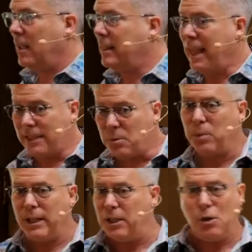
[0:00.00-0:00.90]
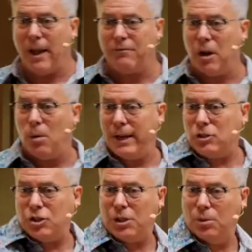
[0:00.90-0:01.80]
that's real. You have no
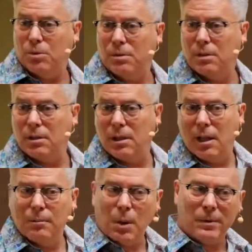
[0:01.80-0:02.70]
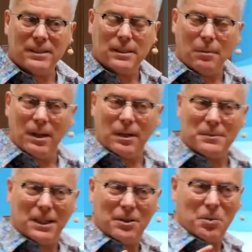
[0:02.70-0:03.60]
issue. But when someone
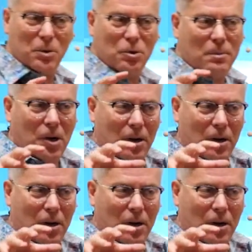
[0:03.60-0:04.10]
comes in the room,